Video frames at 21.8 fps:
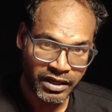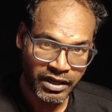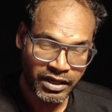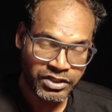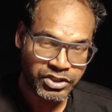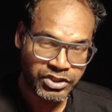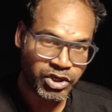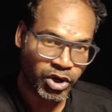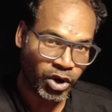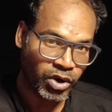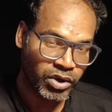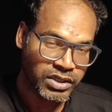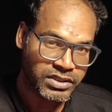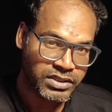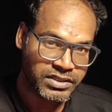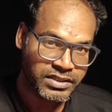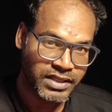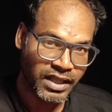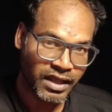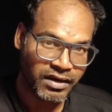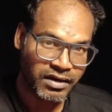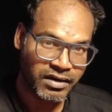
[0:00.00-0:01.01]
Scholars
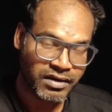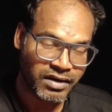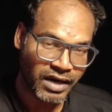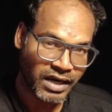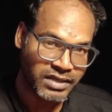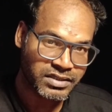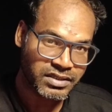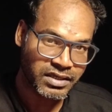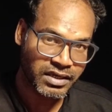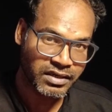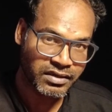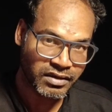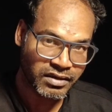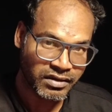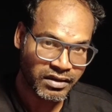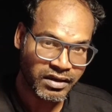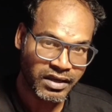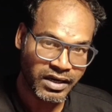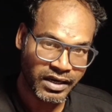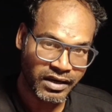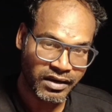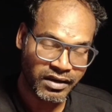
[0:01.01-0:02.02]
there
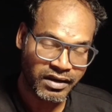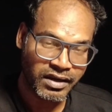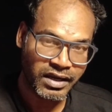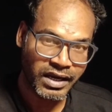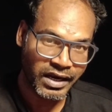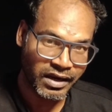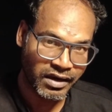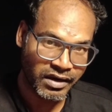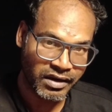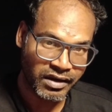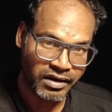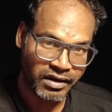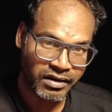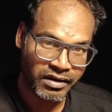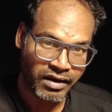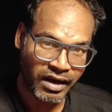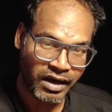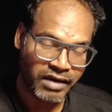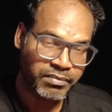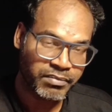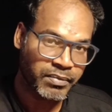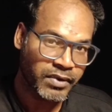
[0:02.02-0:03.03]
translated Greek, Indian
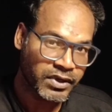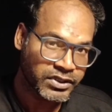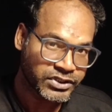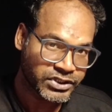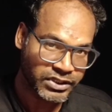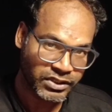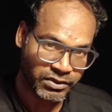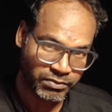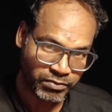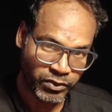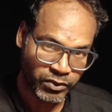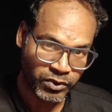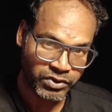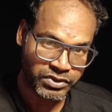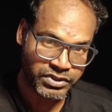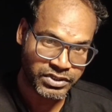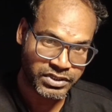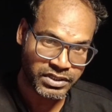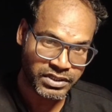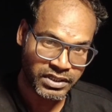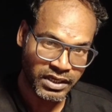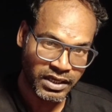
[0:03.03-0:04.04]
and Persian
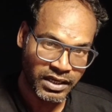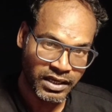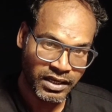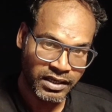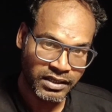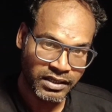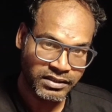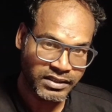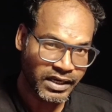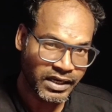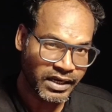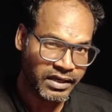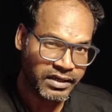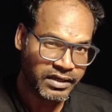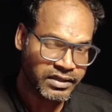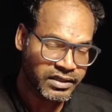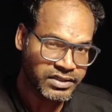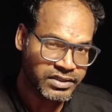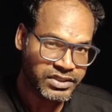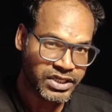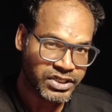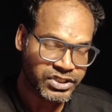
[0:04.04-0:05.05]
books. They
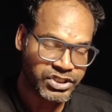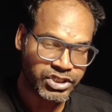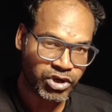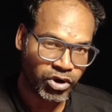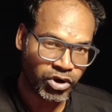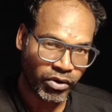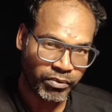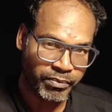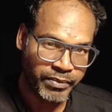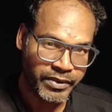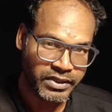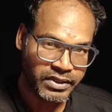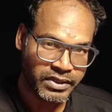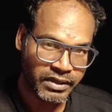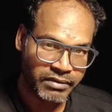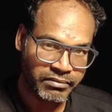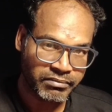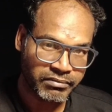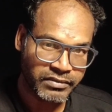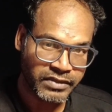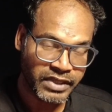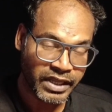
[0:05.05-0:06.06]
didn't just copy
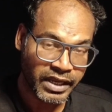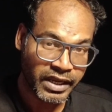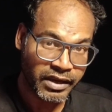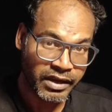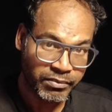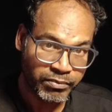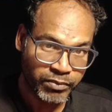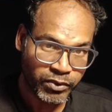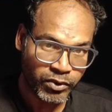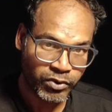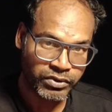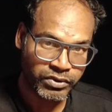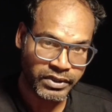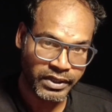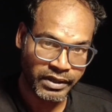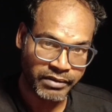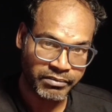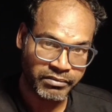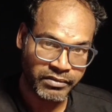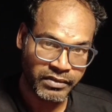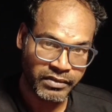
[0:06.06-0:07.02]
them, they improved them.